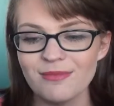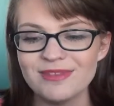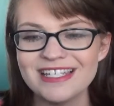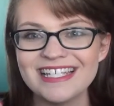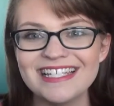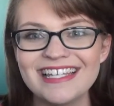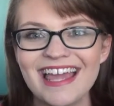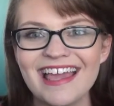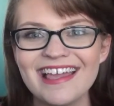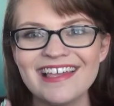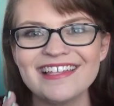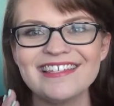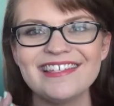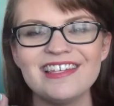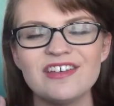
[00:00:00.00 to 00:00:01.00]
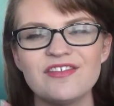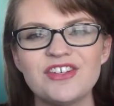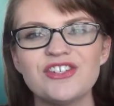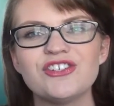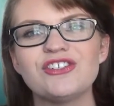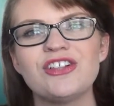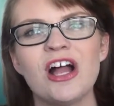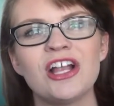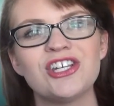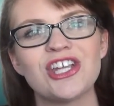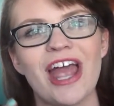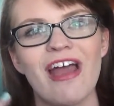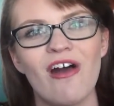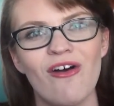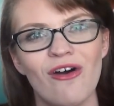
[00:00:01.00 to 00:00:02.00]
Today is the official launch
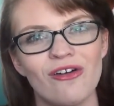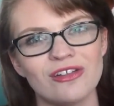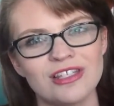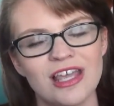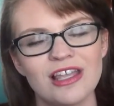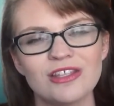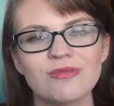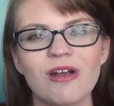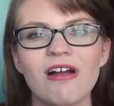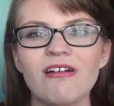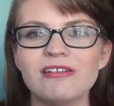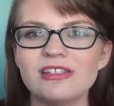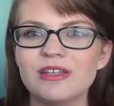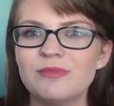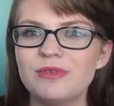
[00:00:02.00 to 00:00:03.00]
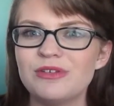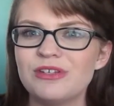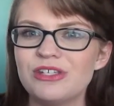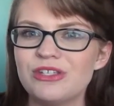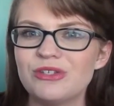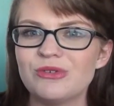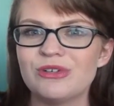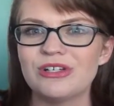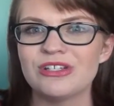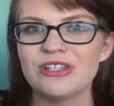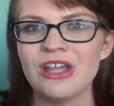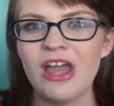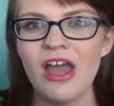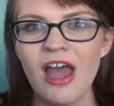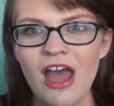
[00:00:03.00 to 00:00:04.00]
at Ulta. It's where Ulta beauty stores
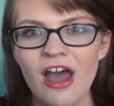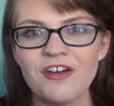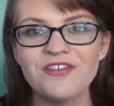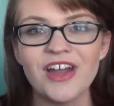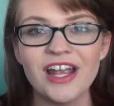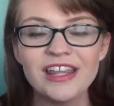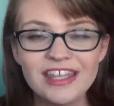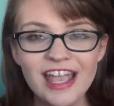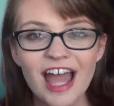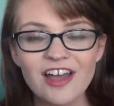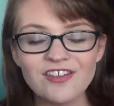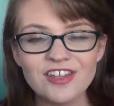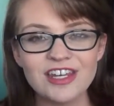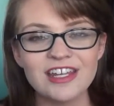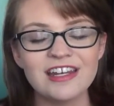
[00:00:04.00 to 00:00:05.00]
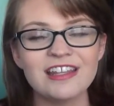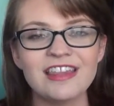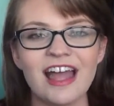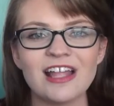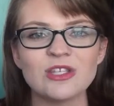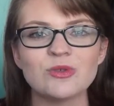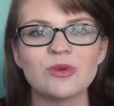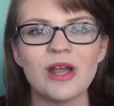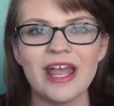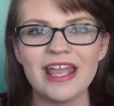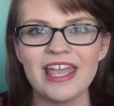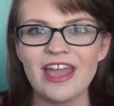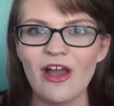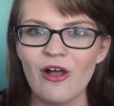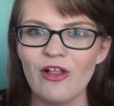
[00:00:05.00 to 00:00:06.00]
finally have it in, and that's where I
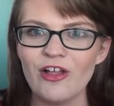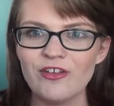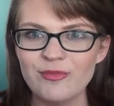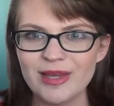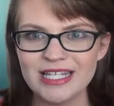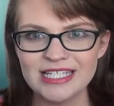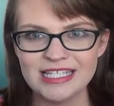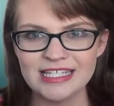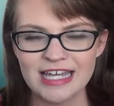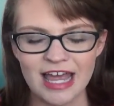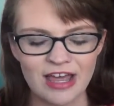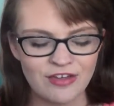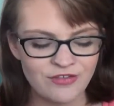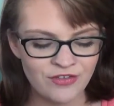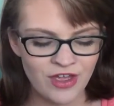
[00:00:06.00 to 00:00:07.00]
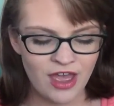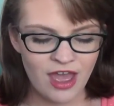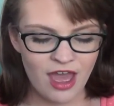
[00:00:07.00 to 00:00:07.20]
get all of my stuff.